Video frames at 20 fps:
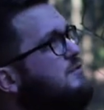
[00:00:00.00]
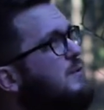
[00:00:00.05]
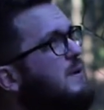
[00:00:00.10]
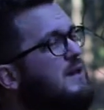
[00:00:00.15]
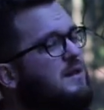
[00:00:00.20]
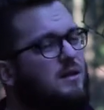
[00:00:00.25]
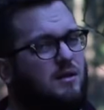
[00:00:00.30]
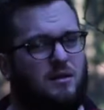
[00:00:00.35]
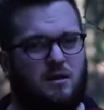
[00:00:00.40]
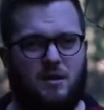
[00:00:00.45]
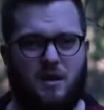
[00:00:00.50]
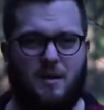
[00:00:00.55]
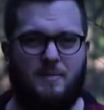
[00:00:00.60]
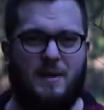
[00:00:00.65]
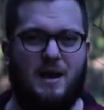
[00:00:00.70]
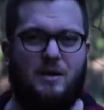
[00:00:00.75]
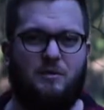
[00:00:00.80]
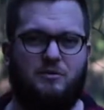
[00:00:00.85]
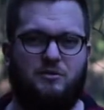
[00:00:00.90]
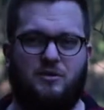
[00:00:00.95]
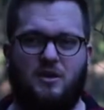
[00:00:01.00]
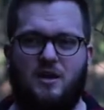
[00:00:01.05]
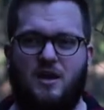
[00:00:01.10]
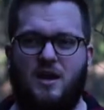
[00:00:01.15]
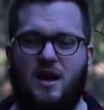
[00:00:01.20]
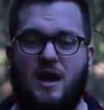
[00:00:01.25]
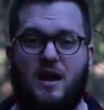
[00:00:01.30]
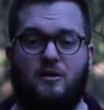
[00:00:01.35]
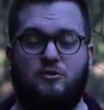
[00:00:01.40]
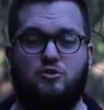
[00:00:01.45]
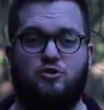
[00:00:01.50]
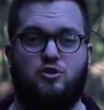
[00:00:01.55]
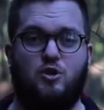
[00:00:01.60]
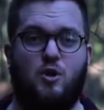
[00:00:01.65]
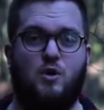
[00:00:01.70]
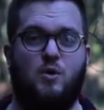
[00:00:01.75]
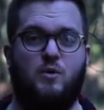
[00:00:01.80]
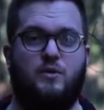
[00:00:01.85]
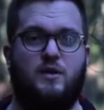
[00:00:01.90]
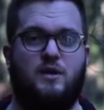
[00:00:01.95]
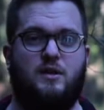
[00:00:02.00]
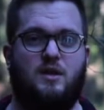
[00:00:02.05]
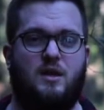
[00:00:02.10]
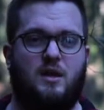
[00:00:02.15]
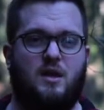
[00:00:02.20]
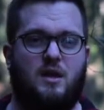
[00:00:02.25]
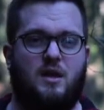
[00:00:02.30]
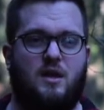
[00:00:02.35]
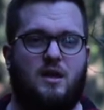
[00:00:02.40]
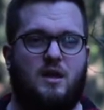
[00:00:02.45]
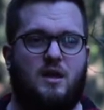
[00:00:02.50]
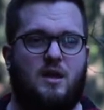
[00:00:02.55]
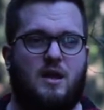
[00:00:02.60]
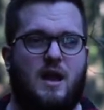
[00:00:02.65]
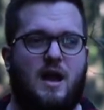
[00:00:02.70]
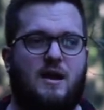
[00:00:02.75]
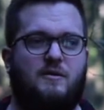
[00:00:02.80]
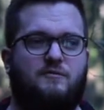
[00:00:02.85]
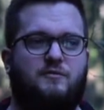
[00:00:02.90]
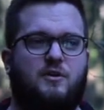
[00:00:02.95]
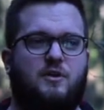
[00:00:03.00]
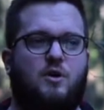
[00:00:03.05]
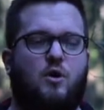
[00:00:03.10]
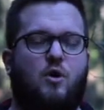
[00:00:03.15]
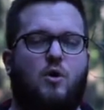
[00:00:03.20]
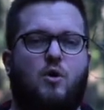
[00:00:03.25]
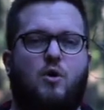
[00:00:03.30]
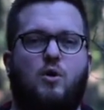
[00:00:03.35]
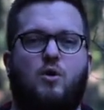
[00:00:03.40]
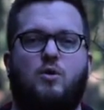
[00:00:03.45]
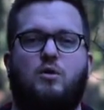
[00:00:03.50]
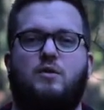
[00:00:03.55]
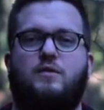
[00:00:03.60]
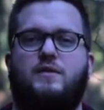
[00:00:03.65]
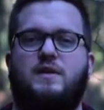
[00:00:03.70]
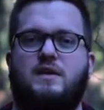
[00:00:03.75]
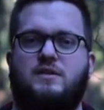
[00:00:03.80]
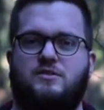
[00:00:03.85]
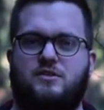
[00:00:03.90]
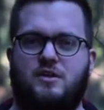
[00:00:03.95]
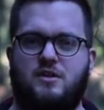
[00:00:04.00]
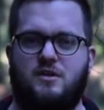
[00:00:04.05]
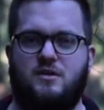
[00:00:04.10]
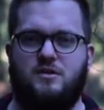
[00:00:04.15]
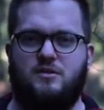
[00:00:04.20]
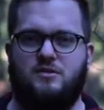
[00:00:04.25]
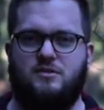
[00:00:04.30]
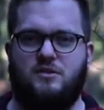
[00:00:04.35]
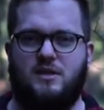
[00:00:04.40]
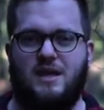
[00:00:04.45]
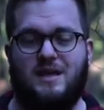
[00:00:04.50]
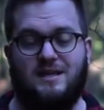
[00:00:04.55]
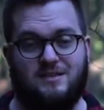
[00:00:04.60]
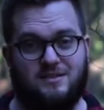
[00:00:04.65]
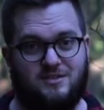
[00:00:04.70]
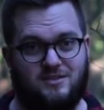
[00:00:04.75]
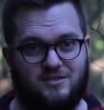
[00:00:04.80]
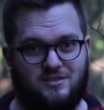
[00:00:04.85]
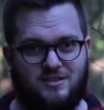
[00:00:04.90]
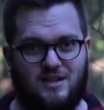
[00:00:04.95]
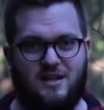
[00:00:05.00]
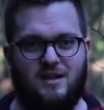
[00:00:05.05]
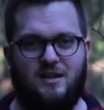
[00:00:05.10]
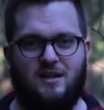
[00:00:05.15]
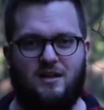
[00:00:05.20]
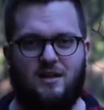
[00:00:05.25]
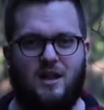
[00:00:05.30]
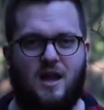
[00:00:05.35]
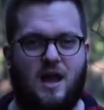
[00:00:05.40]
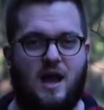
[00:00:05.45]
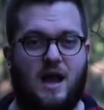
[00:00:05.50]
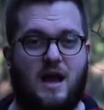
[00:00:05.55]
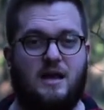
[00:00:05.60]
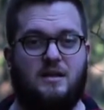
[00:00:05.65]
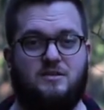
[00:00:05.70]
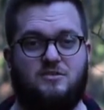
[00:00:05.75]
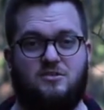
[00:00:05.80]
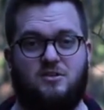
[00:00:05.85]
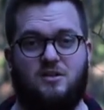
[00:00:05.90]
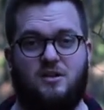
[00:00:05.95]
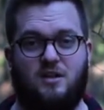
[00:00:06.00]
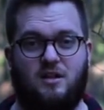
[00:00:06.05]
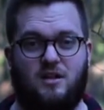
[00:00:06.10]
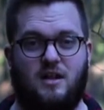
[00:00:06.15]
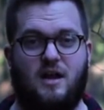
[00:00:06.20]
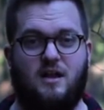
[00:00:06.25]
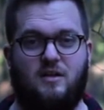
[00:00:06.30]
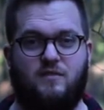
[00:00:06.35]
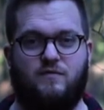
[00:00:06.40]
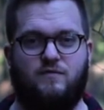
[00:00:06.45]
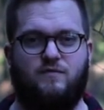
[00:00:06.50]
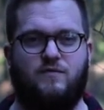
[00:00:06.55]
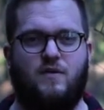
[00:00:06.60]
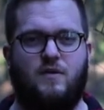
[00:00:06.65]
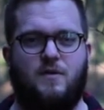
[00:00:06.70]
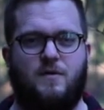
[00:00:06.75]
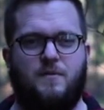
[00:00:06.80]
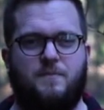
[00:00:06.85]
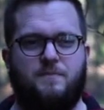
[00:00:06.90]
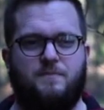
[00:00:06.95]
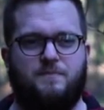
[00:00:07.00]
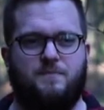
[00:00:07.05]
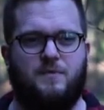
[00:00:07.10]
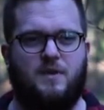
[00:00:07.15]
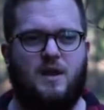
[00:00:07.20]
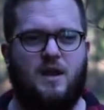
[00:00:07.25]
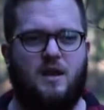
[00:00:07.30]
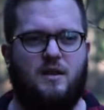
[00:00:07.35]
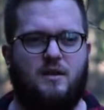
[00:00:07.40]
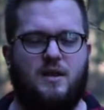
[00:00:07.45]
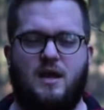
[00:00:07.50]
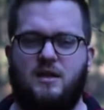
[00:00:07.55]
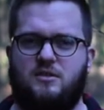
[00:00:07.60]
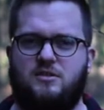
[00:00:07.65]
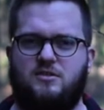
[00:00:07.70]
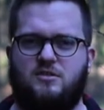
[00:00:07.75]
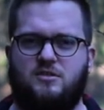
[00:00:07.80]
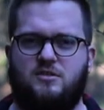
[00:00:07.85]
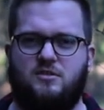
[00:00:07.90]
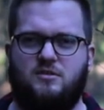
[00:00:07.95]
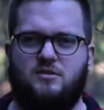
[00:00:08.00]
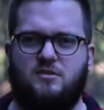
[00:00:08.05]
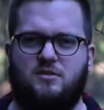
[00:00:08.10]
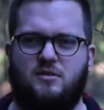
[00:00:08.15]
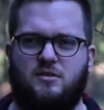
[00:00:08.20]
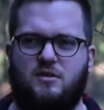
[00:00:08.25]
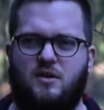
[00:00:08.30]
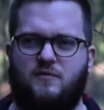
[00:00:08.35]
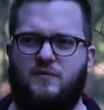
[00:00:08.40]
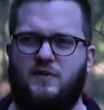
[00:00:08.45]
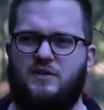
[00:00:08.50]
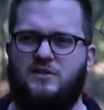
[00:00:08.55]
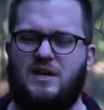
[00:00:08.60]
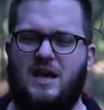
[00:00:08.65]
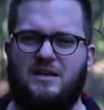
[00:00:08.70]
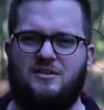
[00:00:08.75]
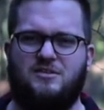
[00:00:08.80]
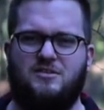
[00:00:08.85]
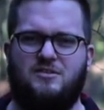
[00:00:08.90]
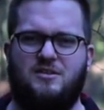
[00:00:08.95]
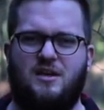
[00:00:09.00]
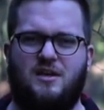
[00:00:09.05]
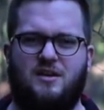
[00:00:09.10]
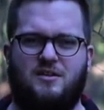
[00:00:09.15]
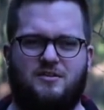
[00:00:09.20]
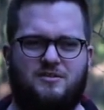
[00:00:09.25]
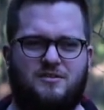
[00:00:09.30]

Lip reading: will come out and show that after all these years, it still has life. And that's a fantastic